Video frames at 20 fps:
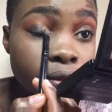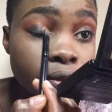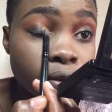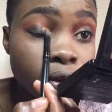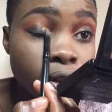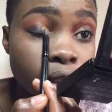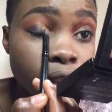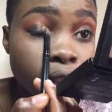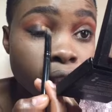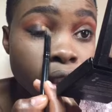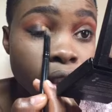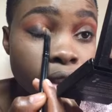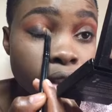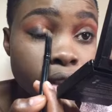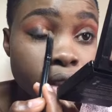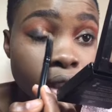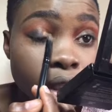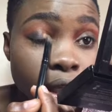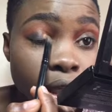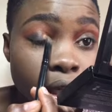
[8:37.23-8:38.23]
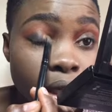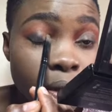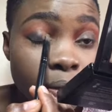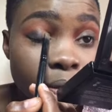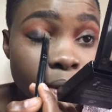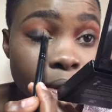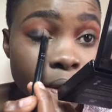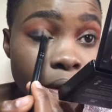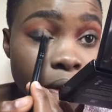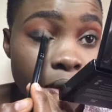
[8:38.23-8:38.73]
for the next color,
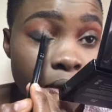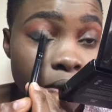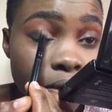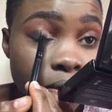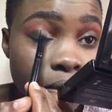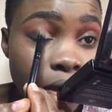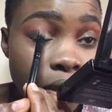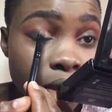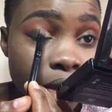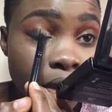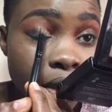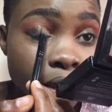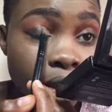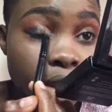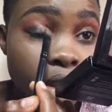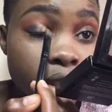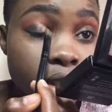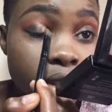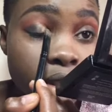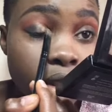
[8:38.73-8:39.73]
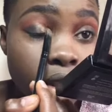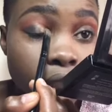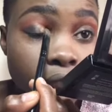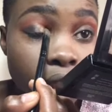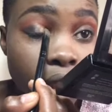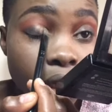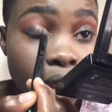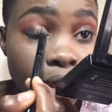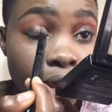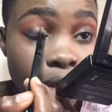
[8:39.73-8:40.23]
because we want the next
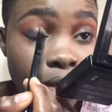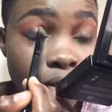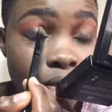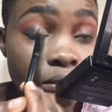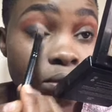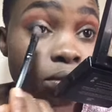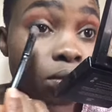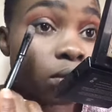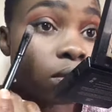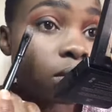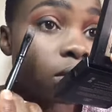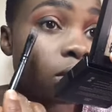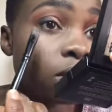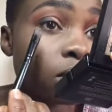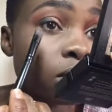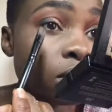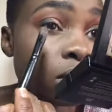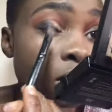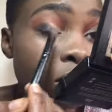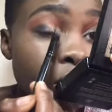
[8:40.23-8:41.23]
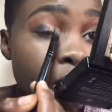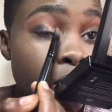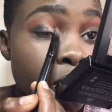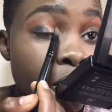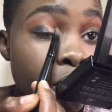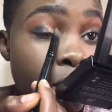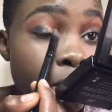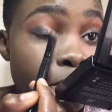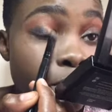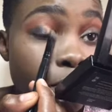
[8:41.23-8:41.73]
color to
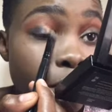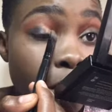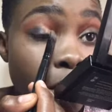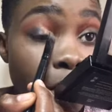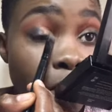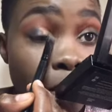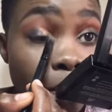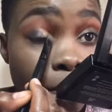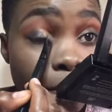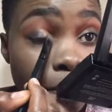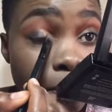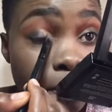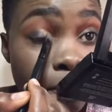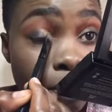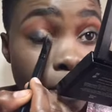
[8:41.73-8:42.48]
pop.